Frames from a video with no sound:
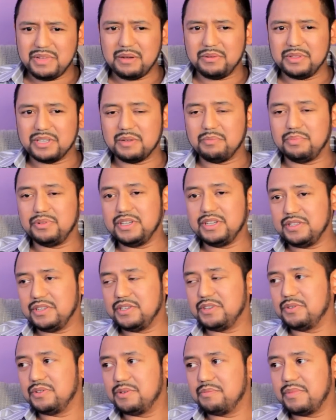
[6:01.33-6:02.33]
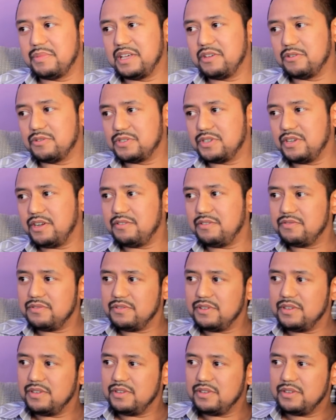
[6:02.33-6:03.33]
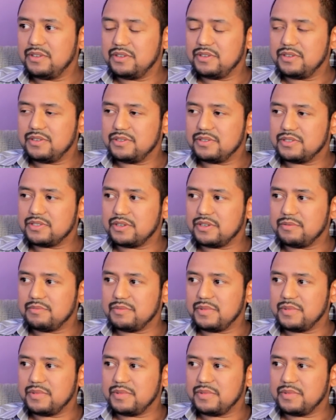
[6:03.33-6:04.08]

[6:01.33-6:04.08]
be able to completely do them by herself. Mm-hmm. So